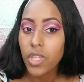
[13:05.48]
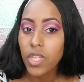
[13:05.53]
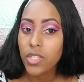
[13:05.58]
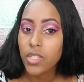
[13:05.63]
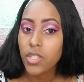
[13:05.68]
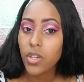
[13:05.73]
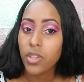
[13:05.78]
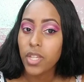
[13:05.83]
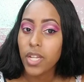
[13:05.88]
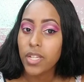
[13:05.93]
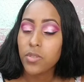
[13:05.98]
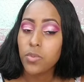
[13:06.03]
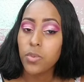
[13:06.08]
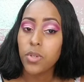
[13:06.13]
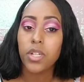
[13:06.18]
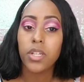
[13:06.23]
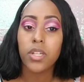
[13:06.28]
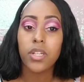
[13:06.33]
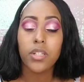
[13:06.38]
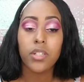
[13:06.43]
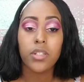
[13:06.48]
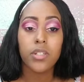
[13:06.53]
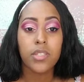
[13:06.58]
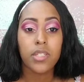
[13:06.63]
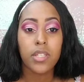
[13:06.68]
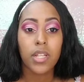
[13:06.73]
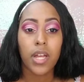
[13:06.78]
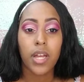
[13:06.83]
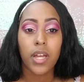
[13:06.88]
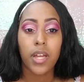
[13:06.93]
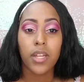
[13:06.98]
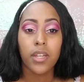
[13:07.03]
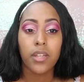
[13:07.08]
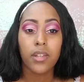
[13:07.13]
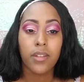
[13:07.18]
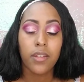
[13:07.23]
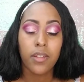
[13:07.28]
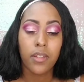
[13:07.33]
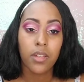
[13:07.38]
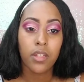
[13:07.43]
So that's what it looks
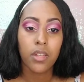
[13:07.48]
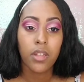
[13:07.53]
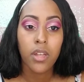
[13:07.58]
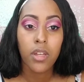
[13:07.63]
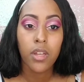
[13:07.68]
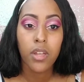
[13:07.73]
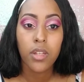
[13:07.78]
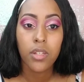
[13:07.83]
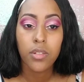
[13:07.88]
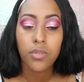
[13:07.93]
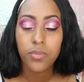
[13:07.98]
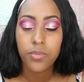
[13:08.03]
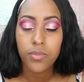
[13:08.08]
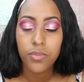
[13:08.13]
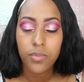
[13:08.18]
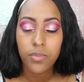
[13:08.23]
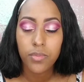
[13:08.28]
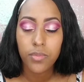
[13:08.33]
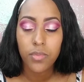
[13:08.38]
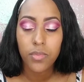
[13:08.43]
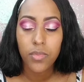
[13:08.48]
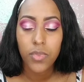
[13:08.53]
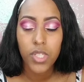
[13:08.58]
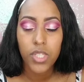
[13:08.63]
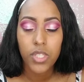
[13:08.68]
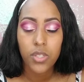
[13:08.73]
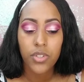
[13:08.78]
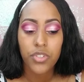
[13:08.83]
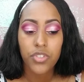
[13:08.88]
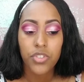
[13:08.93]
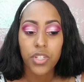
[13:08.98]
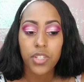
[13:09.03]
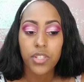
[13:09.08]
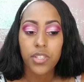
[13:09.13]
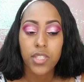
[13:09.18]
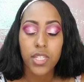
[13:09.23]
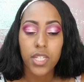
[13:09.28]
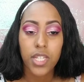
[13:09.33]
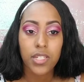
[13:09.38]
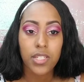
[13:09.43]
like. So as you can
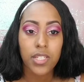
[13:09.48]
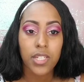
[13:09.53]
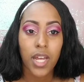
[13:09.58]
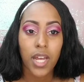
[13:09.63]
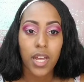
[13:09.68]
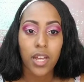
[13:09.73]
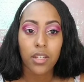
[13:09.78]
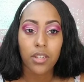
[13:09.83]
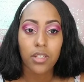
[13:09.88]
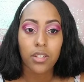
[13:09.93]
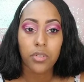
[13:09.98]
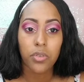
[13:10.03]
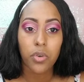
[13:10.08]
see, it's not